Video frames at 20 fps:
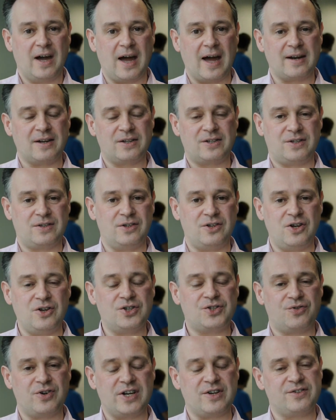and
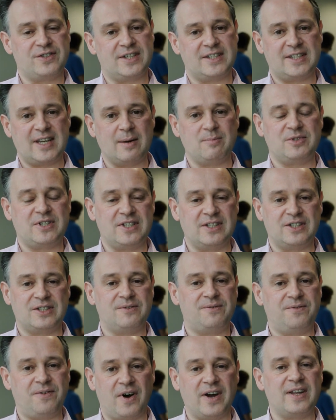NewsReader is attempting
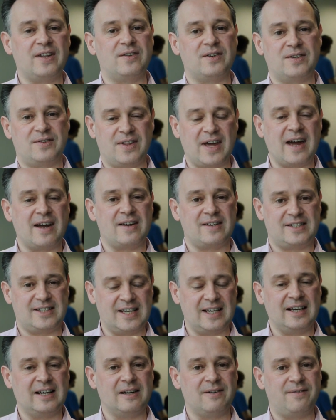to find that
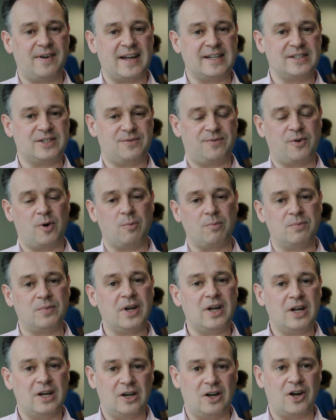single event from
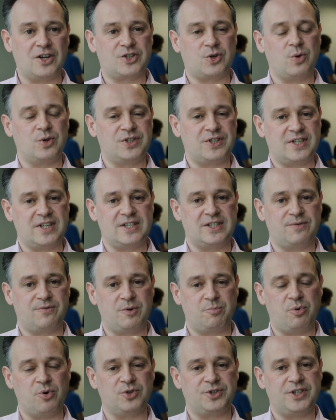large quantities
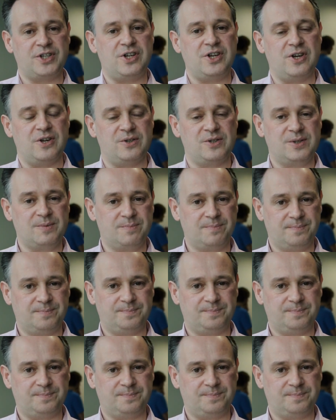of reported news.